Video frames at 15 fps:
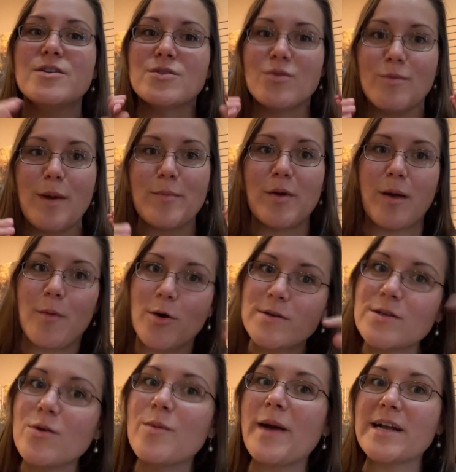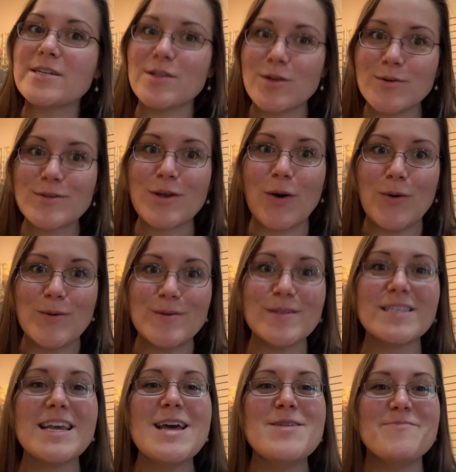So remember, I'm always going back to those
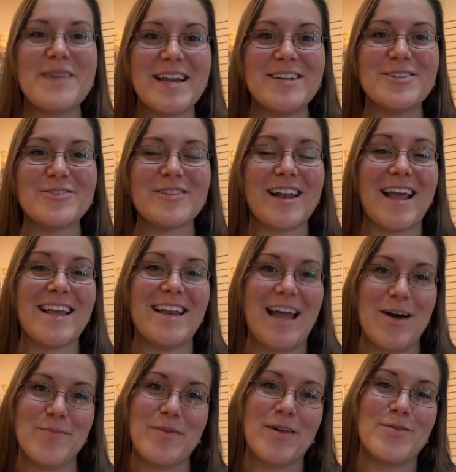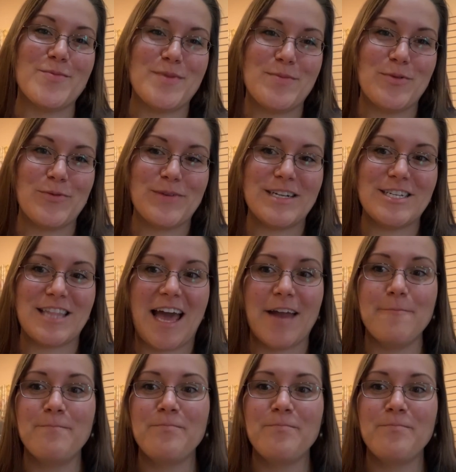goals, making sure that I can help other people reach that.